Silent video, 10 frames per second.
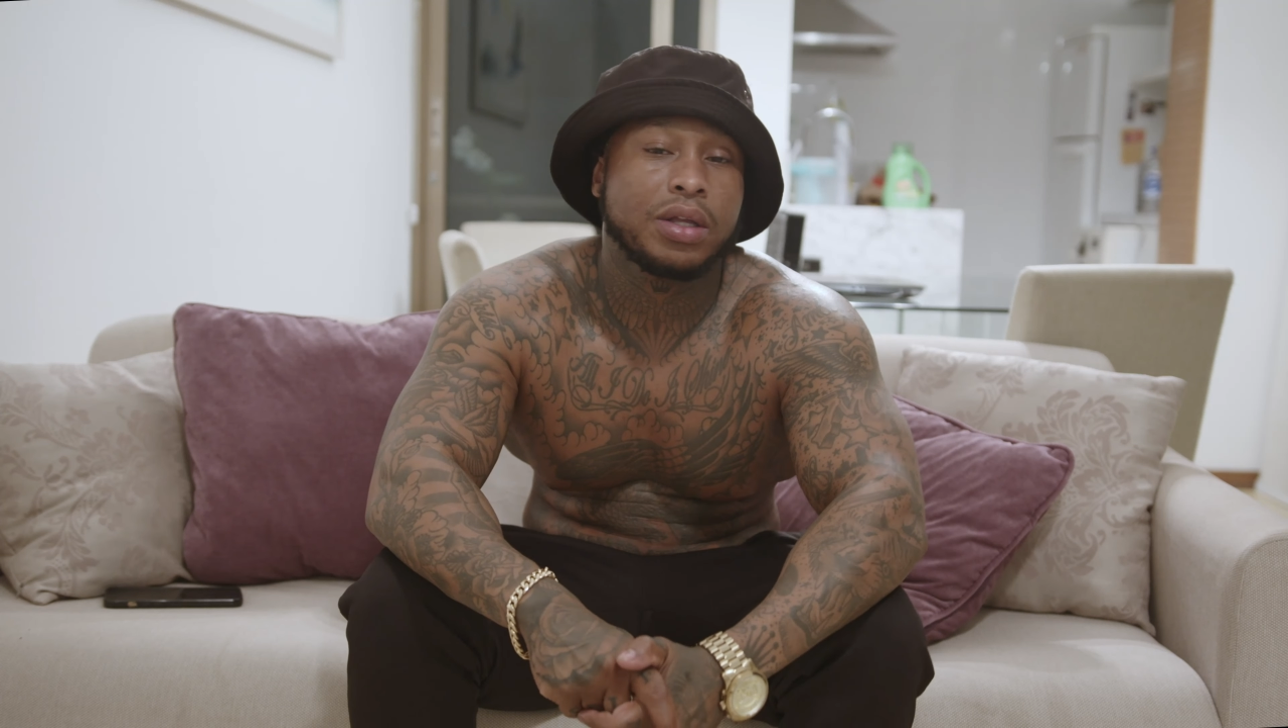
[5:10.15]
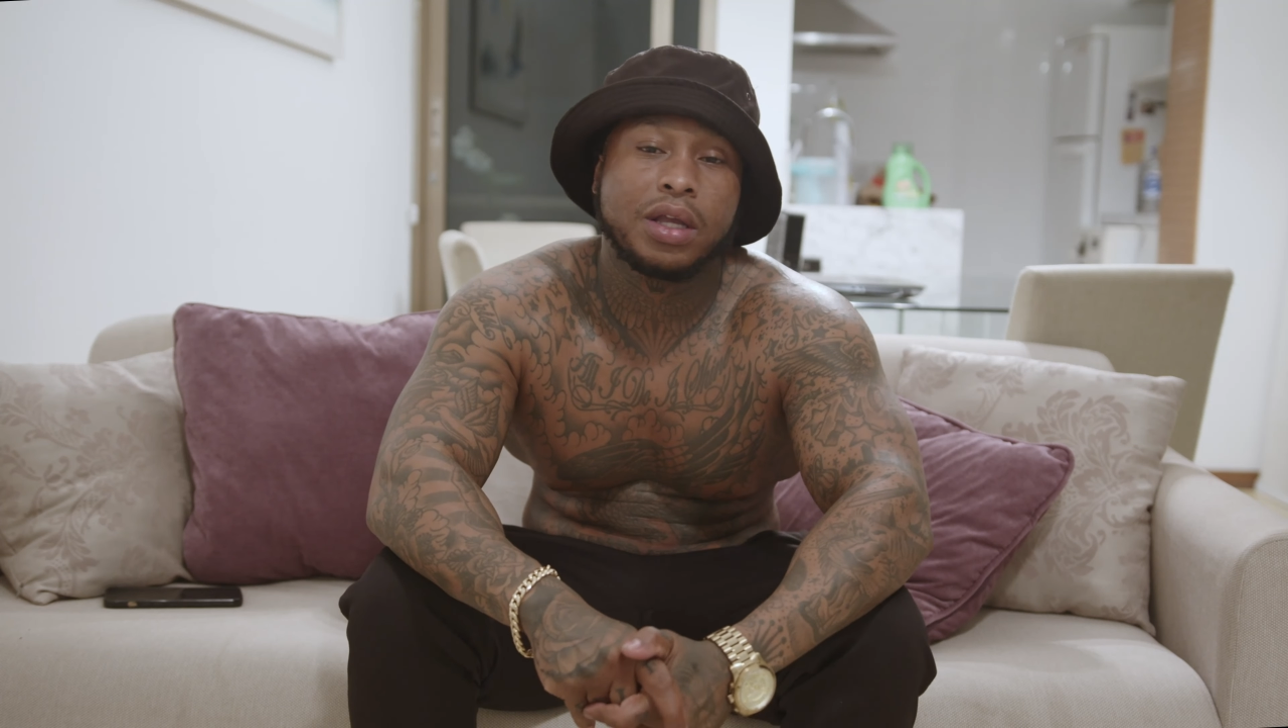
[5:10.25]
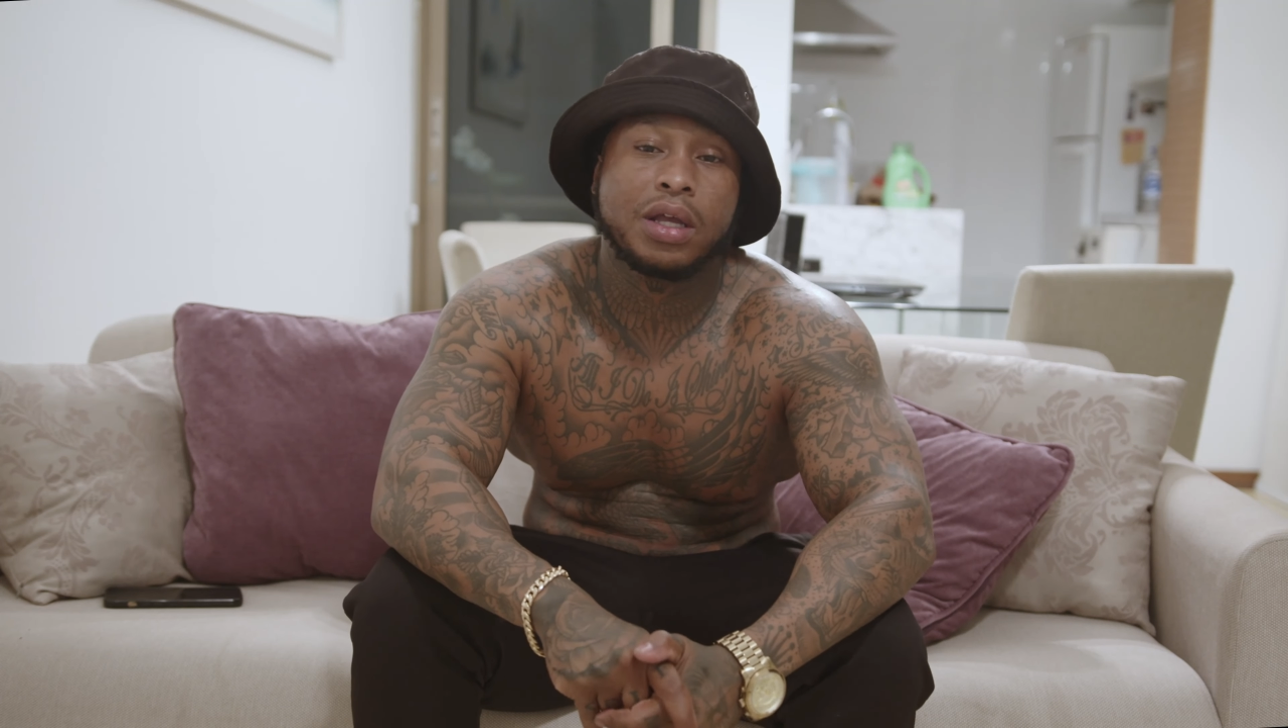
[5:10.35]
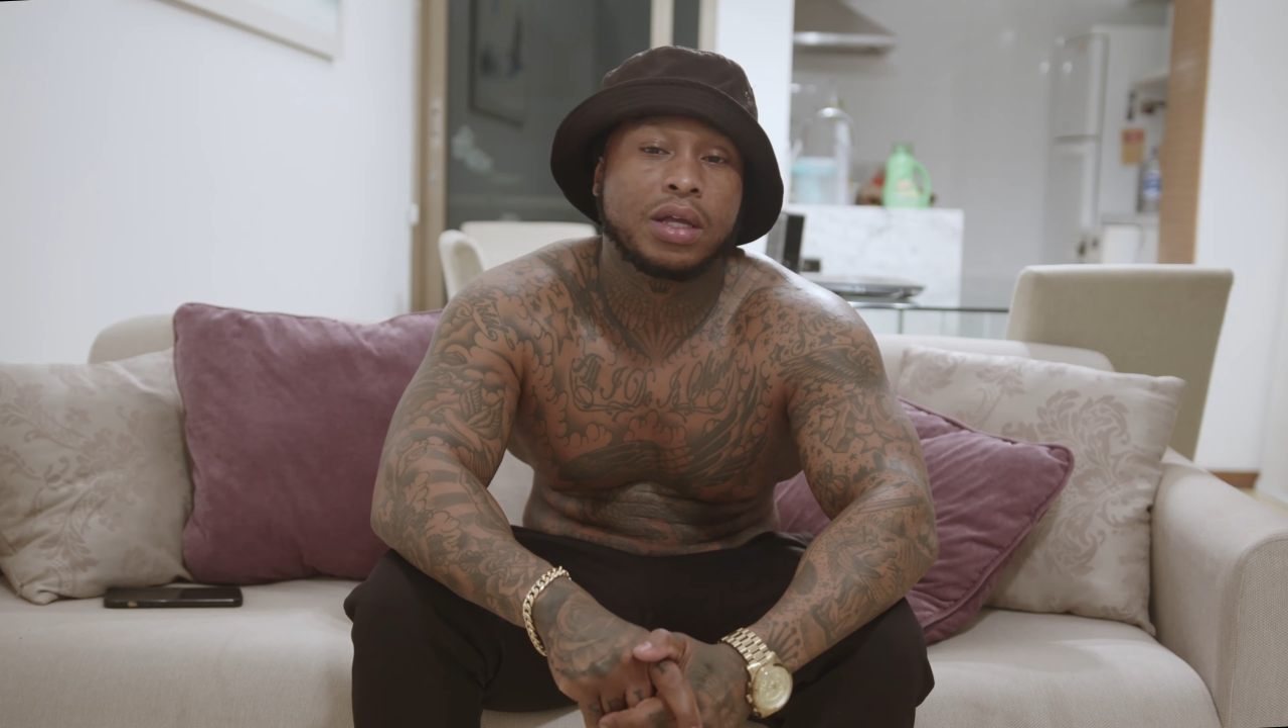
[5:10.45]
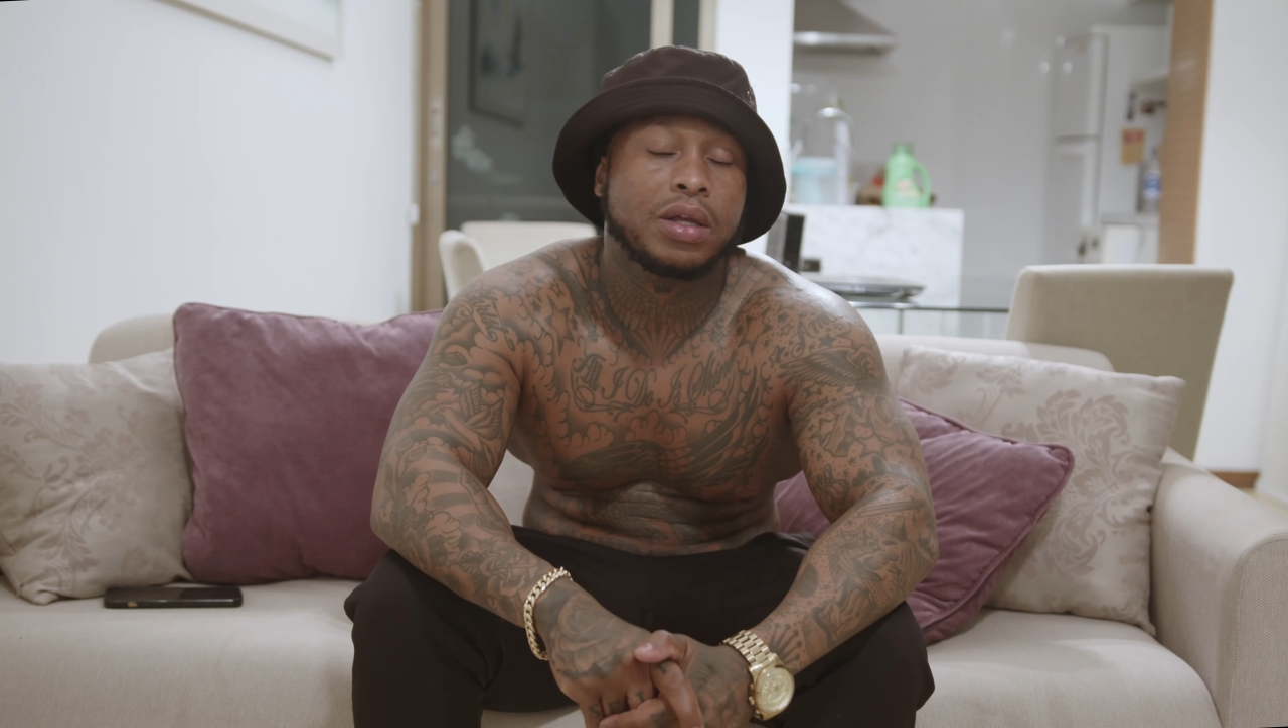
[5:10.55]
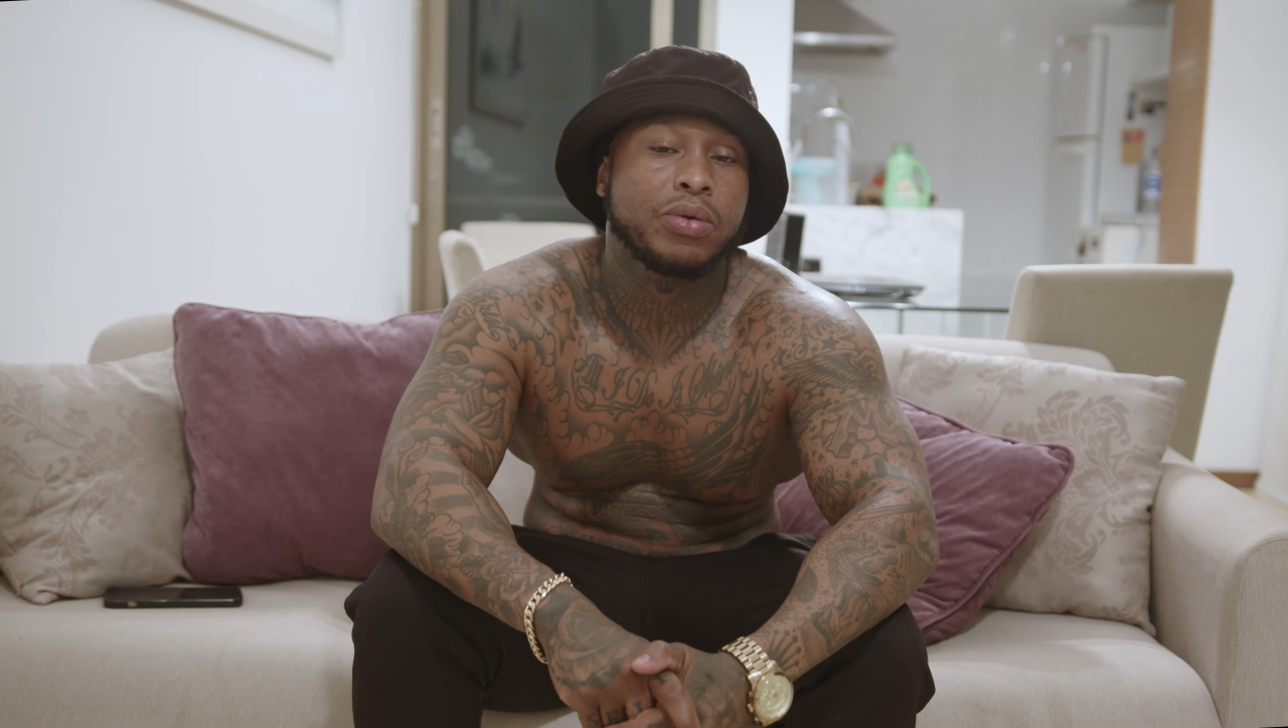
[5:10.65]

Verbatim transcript: yeah,